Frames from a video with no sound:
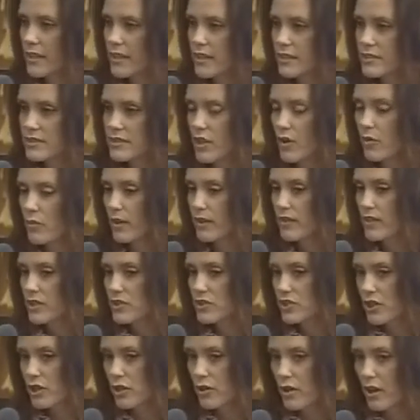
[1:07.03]
So when the
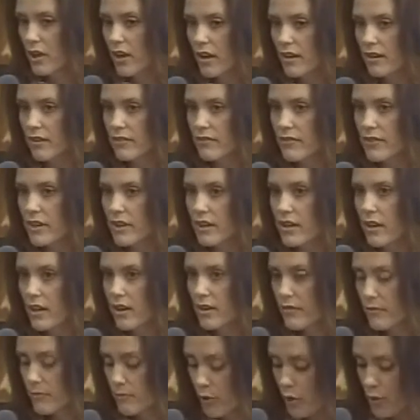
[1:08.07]
chair of
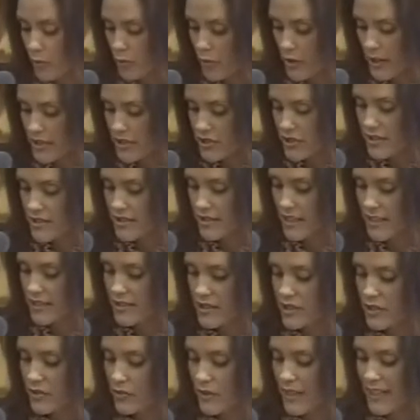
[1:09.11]
appropriations says,
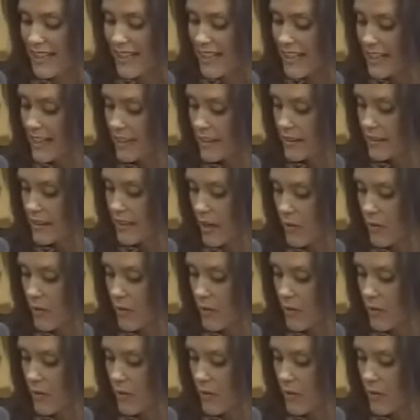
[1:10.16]
do we need it?